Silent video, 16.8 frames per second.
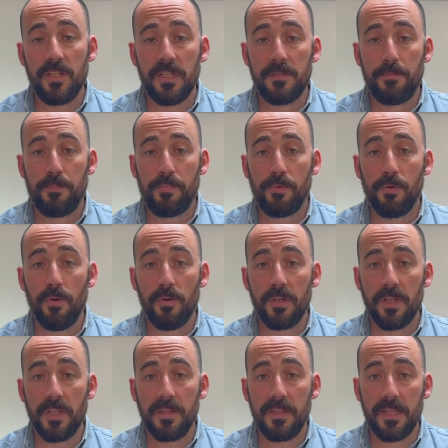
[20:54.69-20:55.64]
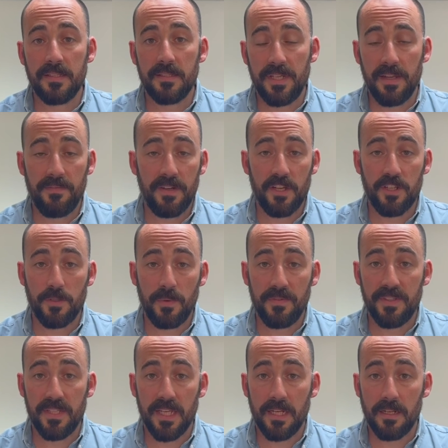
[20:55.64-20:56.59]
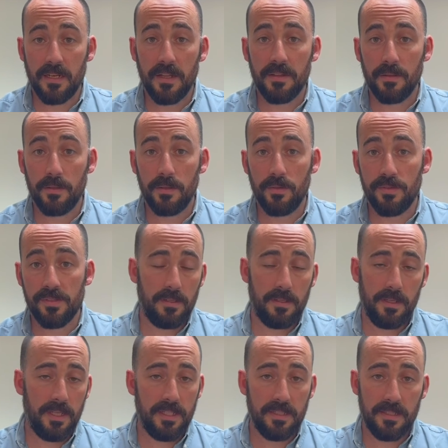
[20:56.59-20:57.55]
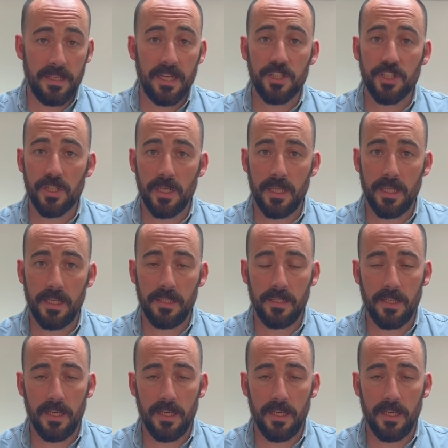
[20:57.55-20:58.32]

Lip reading: it's broader than this definition we've seen in other laws internationally,